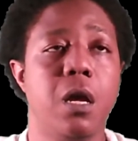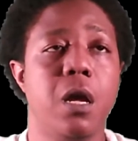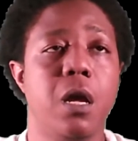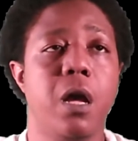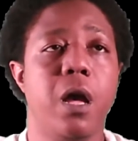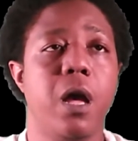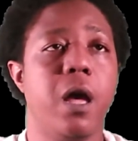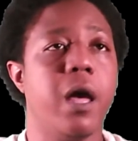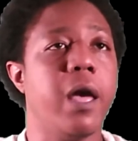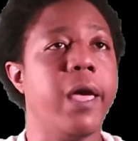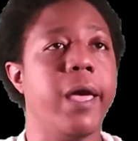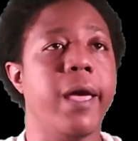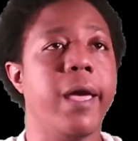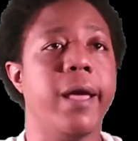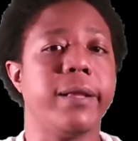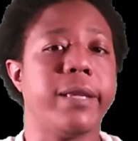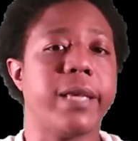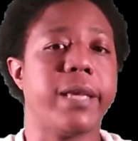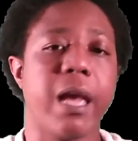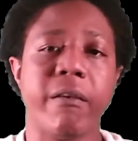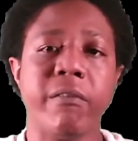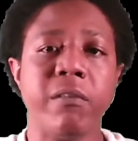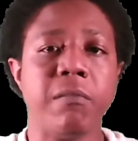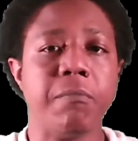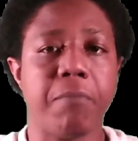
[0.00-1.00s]
And
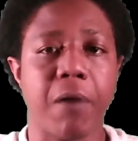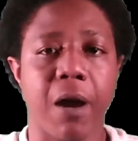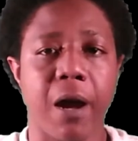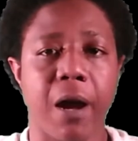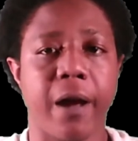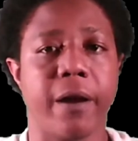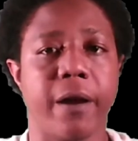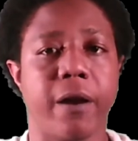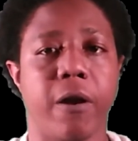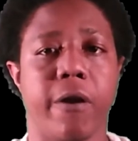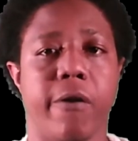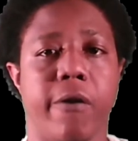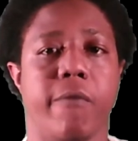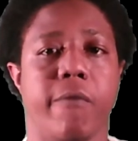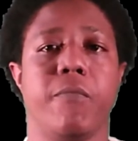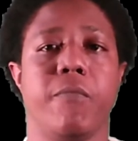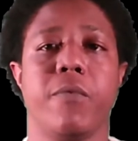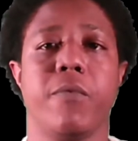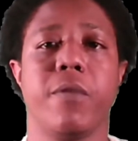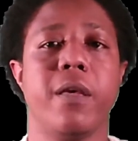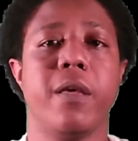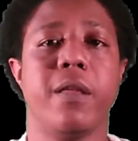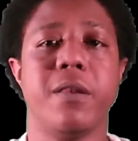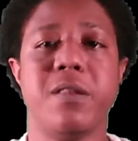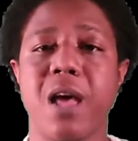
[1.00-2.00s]
Kevin Byard,
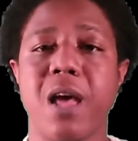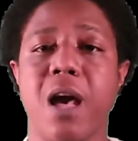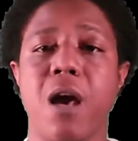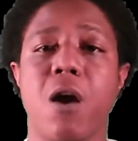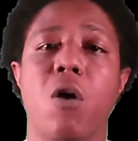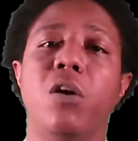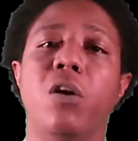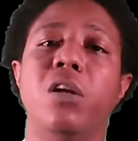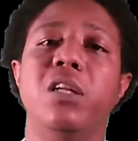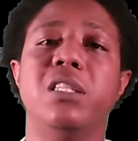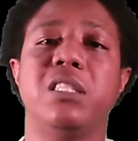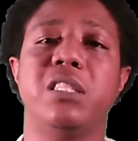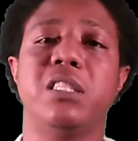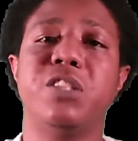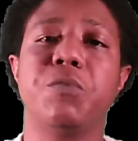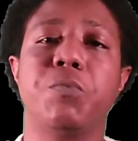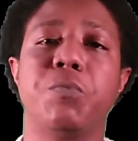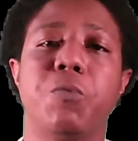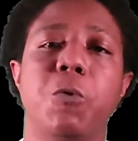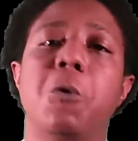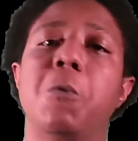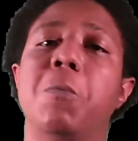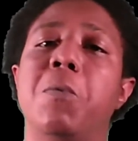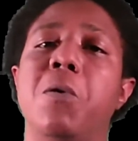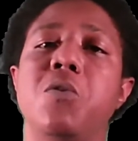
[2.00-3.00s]
not only is he a Pro
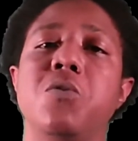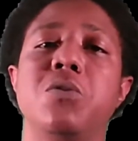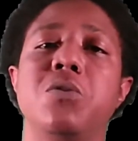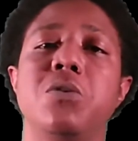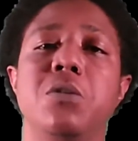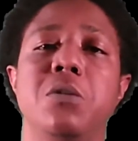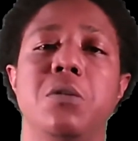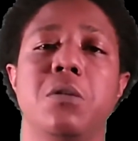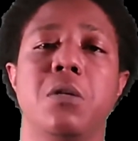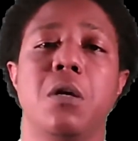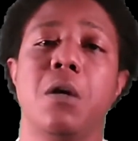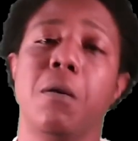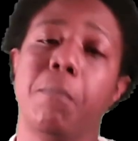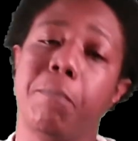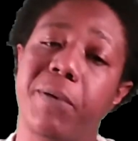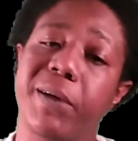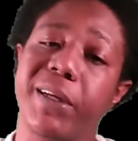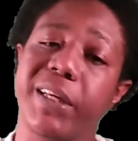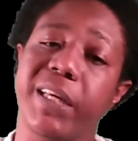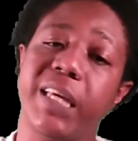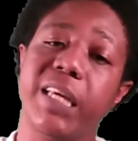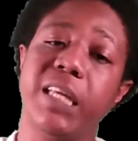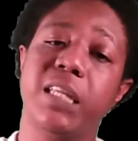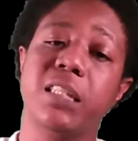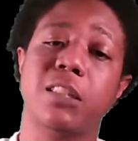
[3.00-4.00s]
Bowler, but
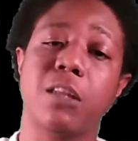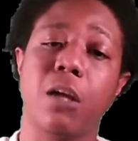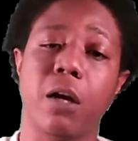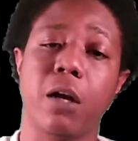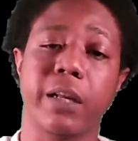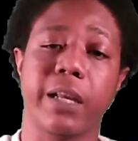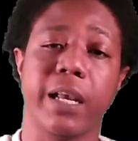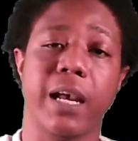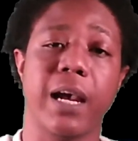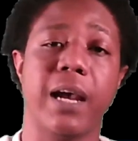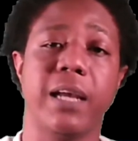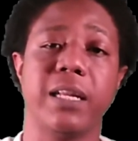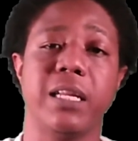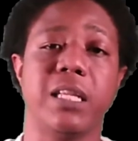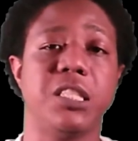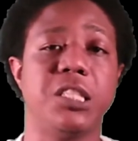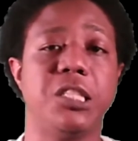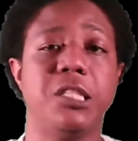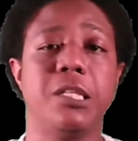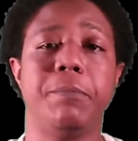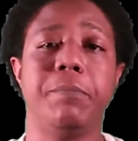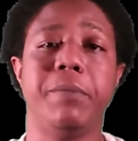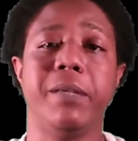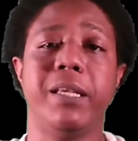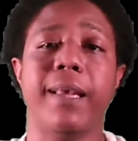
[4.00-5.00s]
he's our guy that should
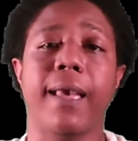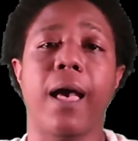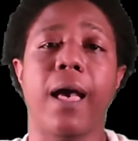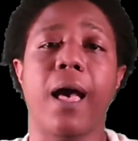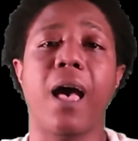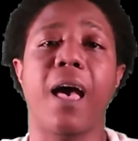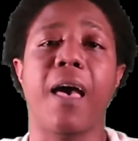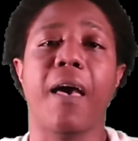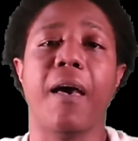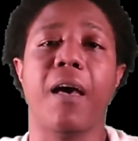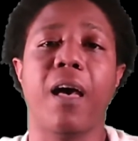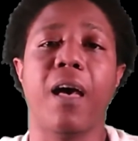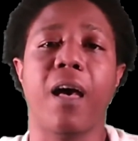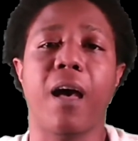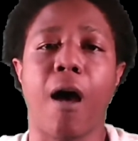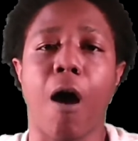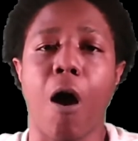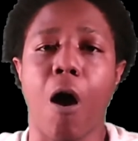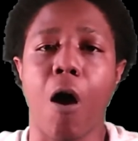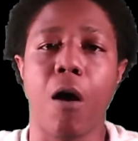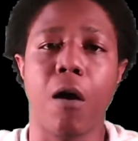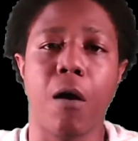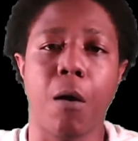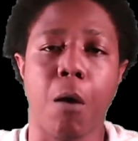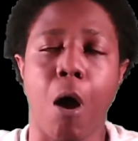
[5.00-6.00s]
be
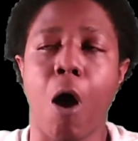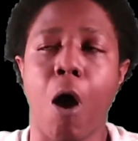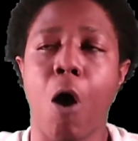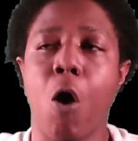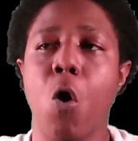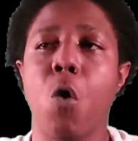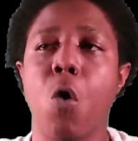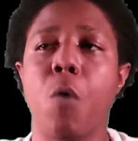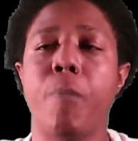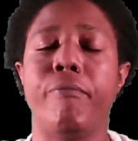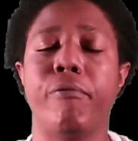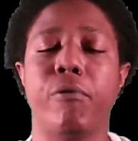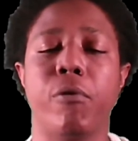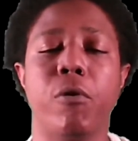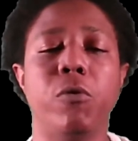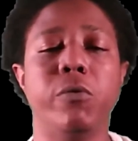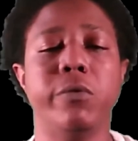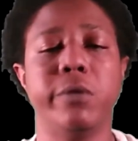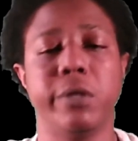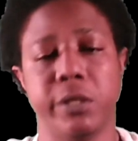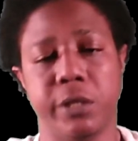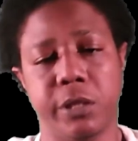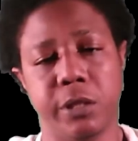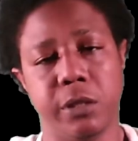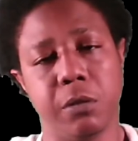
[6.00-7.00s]
all Pro
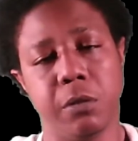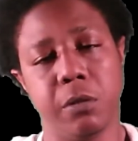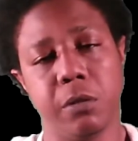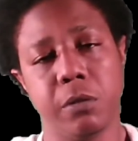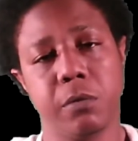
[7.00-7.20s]
this year.